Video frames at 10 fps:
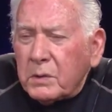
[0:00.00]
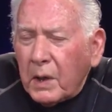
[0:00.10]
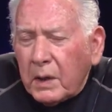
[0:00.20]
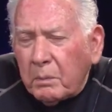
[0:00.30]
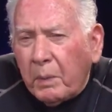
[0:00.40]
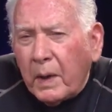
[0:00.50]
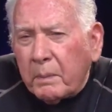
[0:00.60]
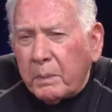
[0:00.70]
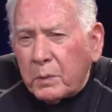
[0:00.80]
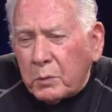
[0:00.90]

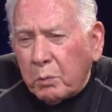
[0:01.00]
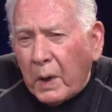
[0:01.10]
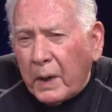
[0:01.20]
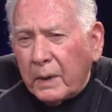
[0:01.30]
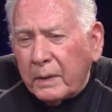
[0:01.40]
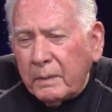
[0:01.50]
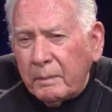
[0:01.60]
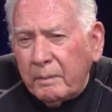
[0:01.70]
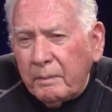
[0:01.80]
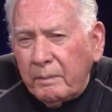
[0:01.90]
sandpipers ran.